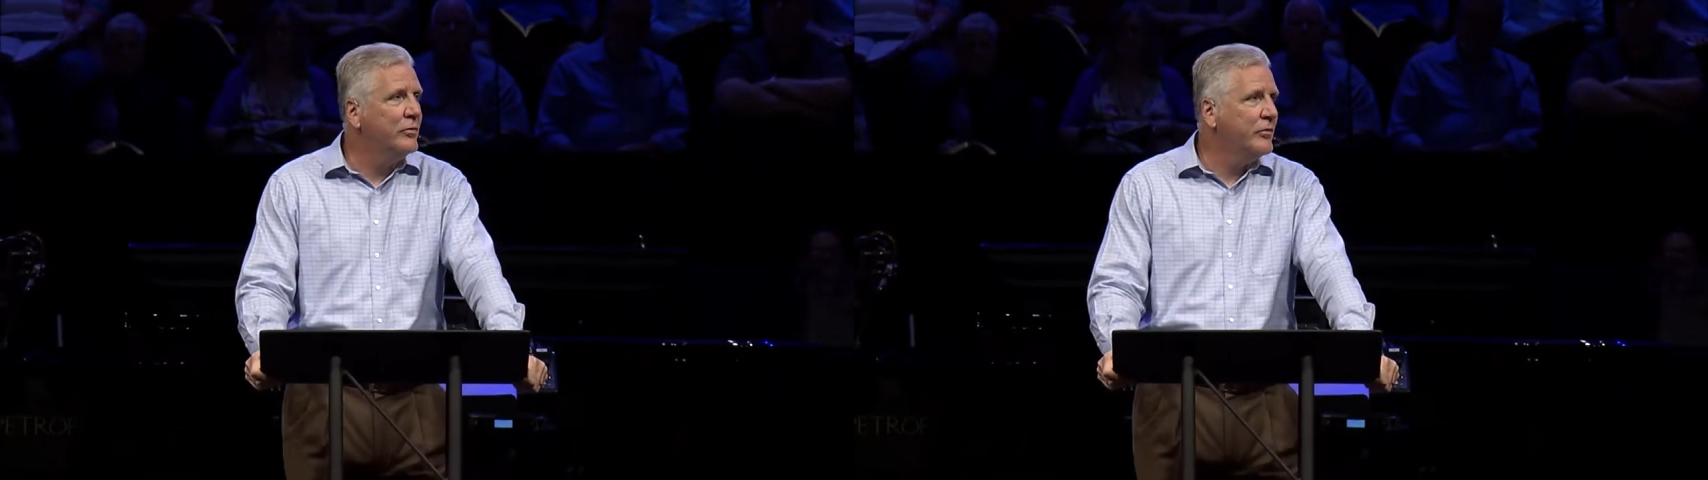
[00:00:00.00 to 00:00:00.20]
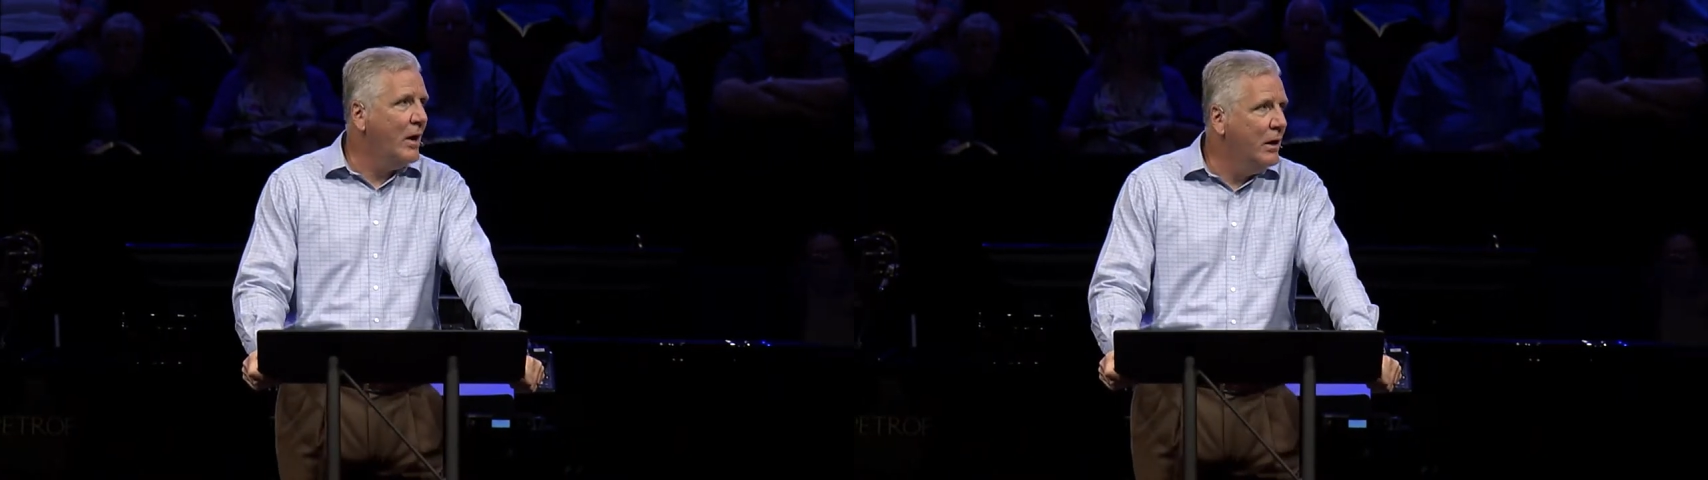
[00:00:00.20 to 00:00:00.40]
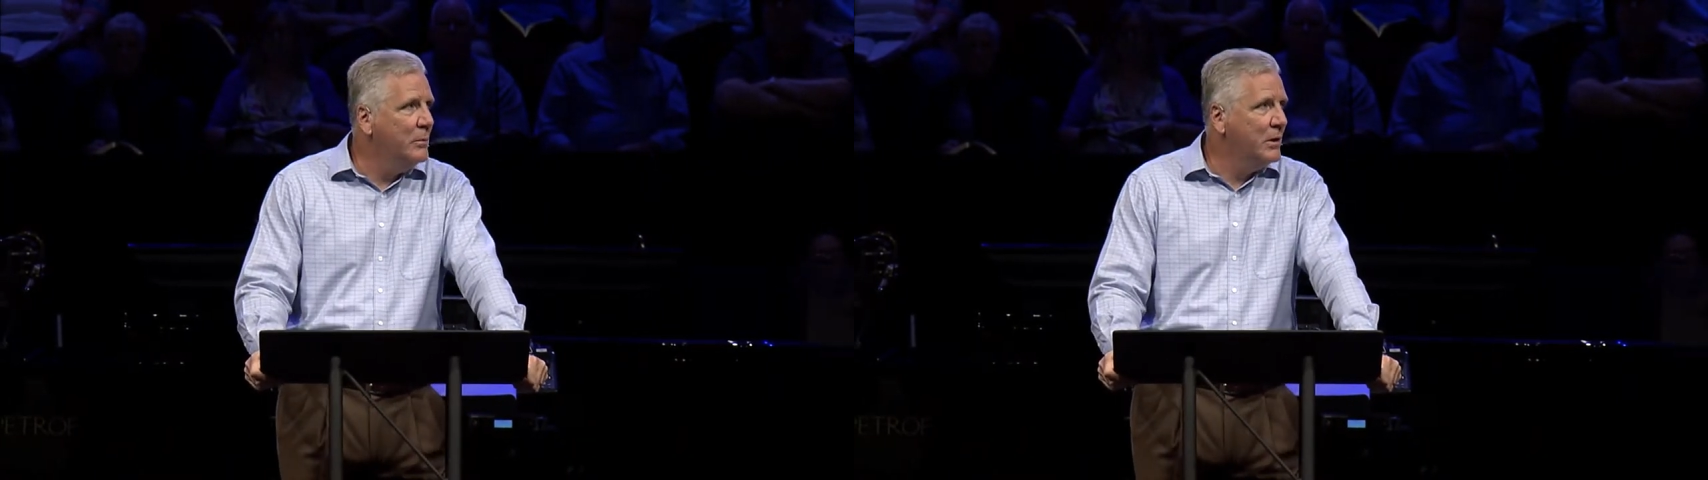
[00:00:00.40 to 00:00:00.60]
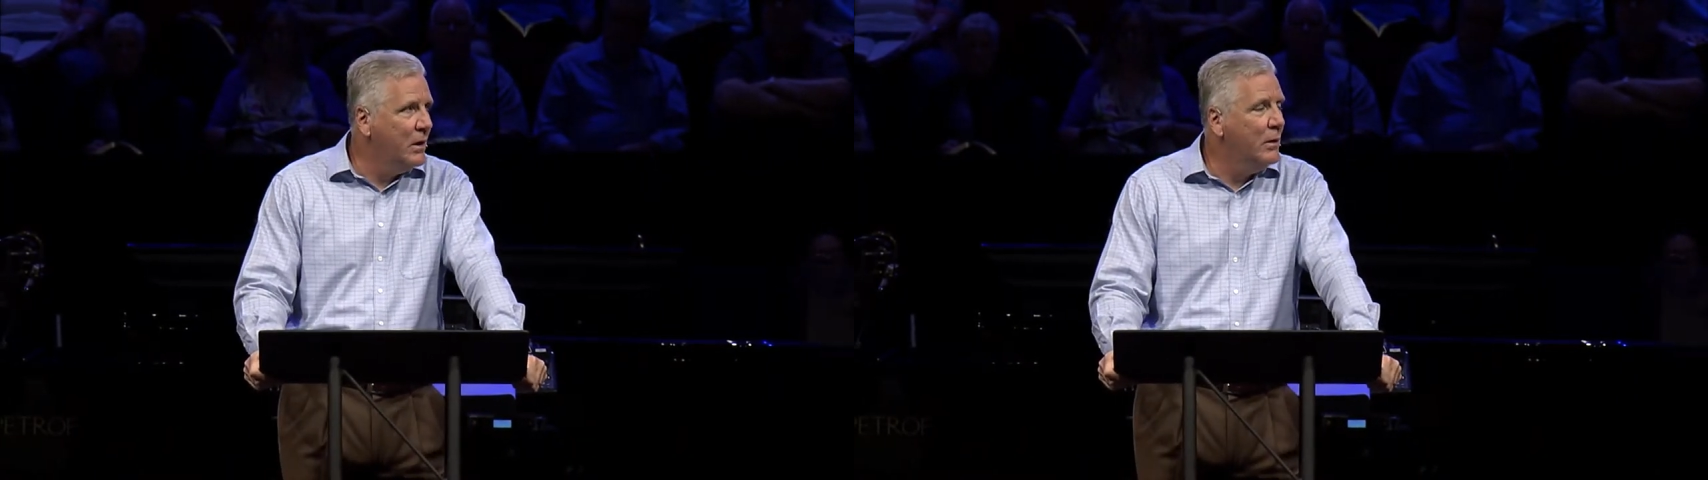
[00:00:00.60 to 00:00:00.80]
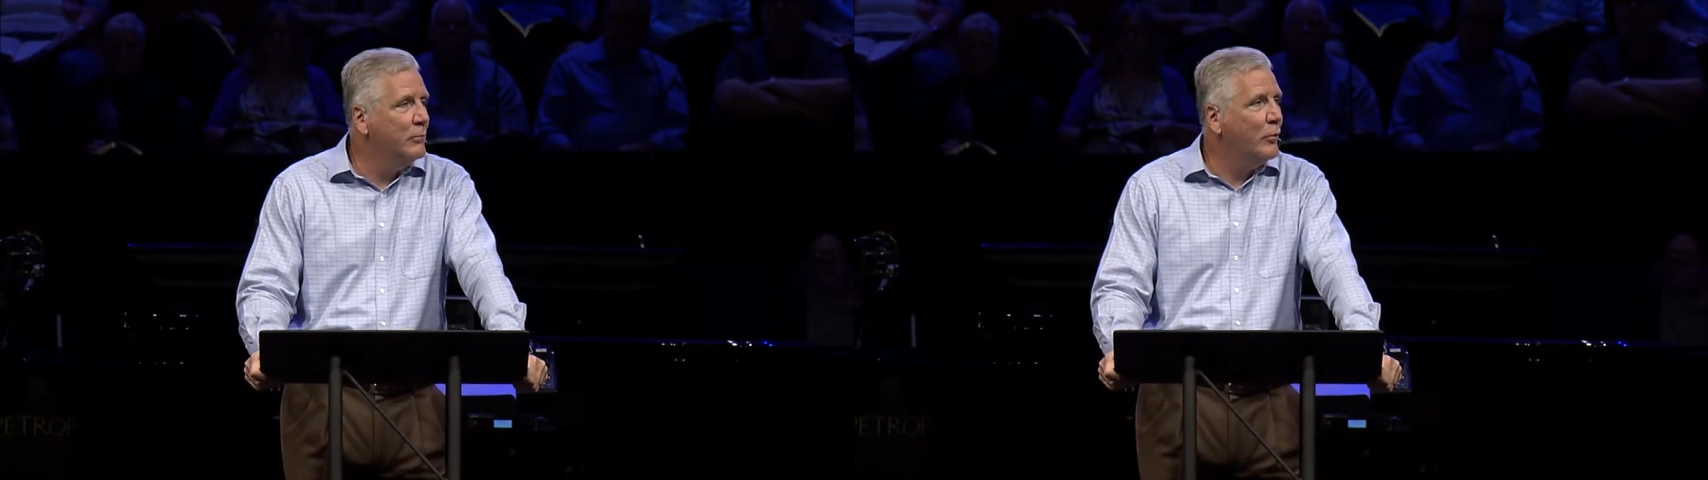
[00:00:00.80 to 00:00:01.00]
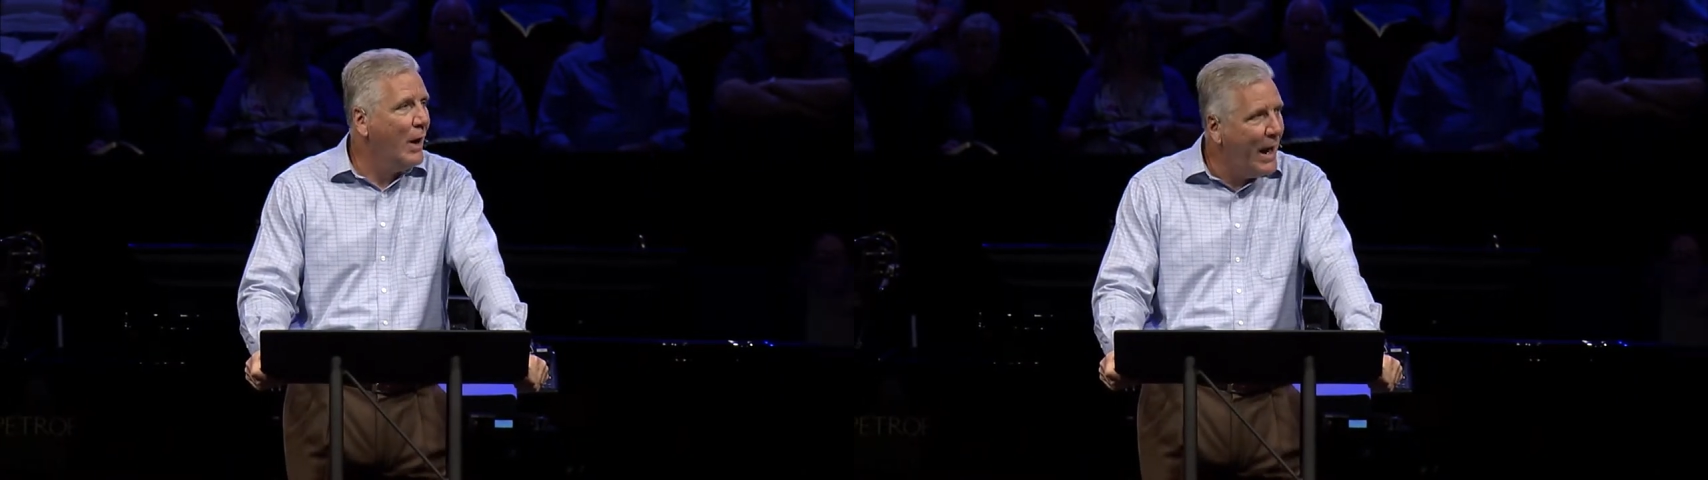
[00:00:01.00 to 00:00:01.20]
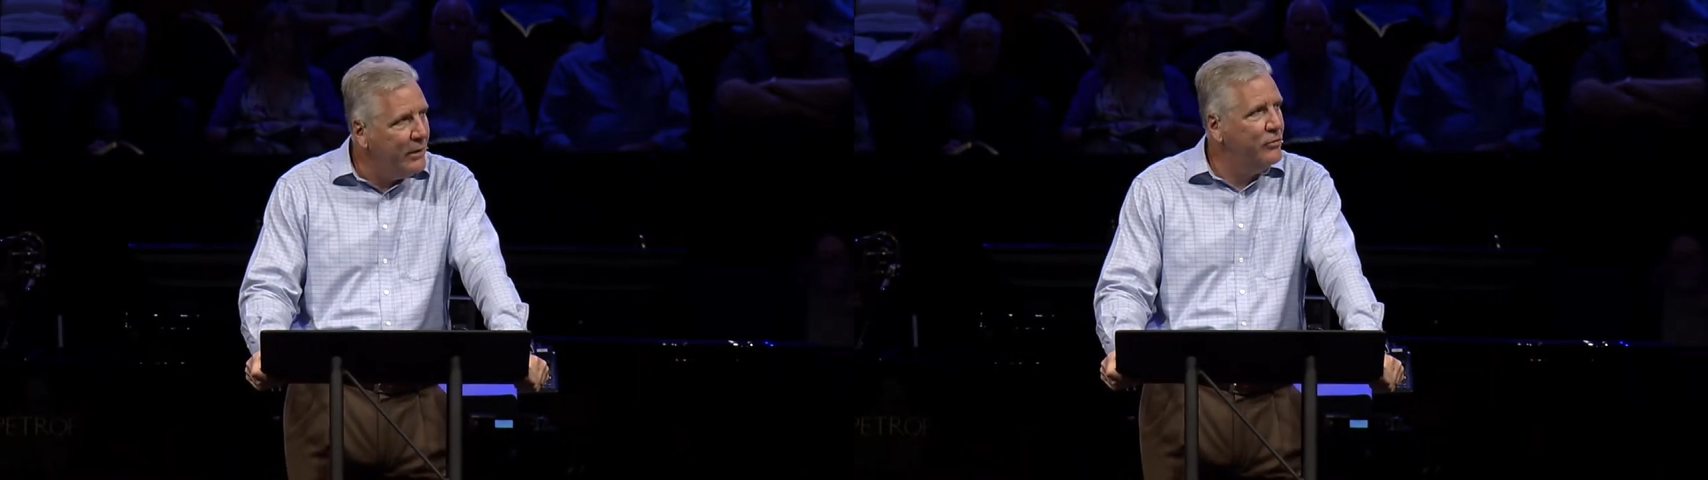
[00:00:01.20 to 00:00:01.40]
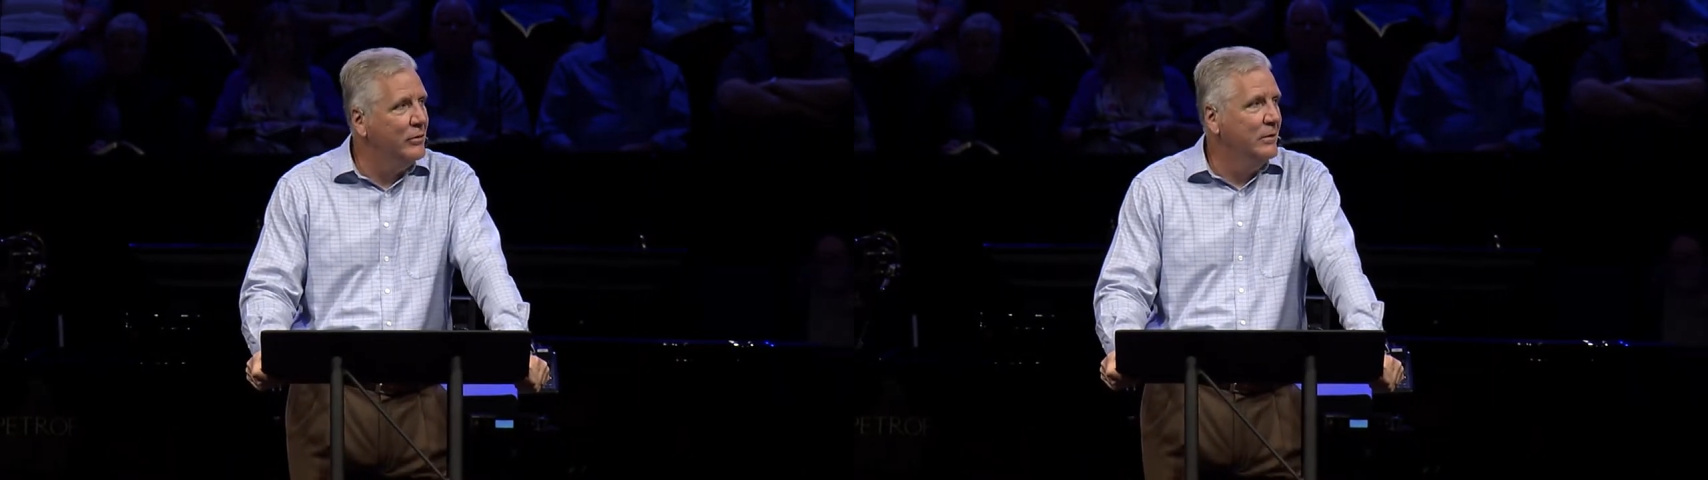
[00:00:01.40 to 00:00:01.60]
time had come for
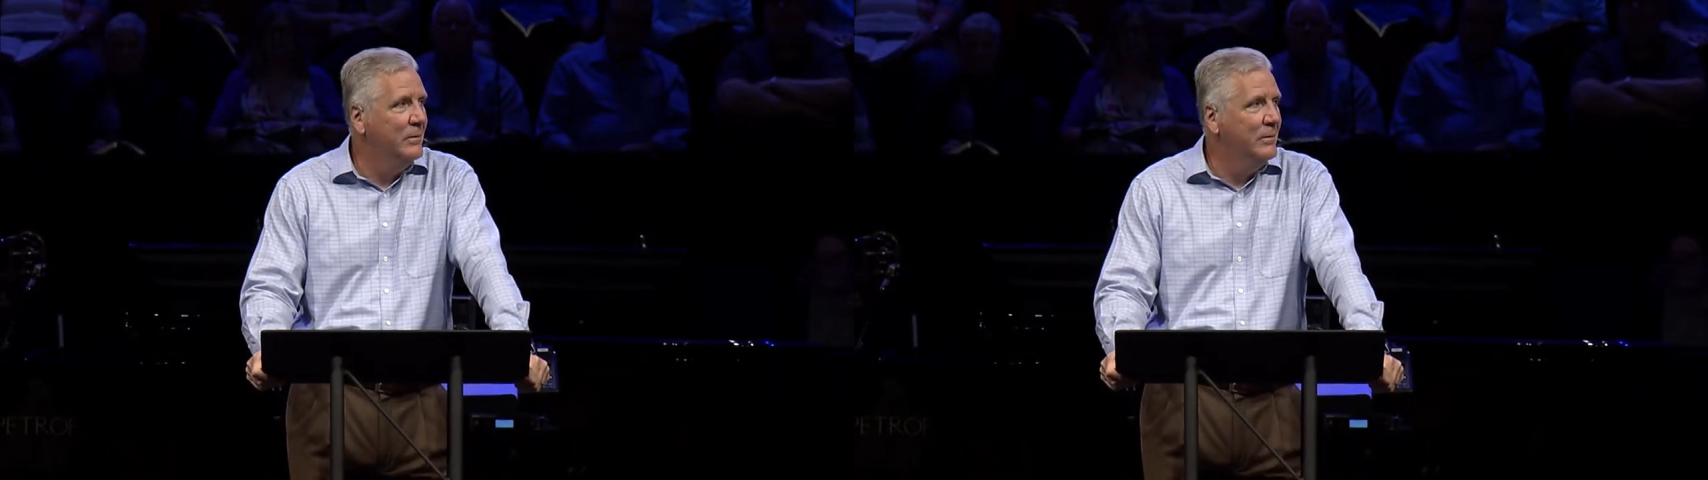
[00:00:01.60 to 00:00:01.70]
action.